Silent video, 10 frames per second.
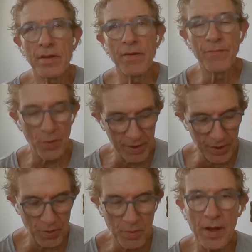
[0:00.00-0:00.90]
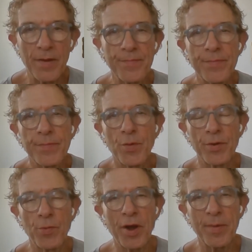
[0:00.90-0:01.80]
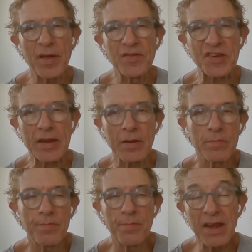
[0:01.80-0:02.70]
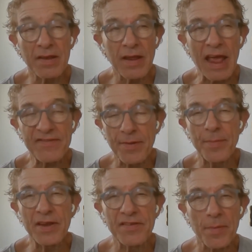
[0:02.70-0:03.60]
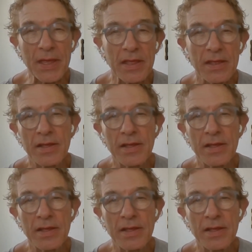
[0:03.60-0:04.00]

of what you write about and sing has to mean something.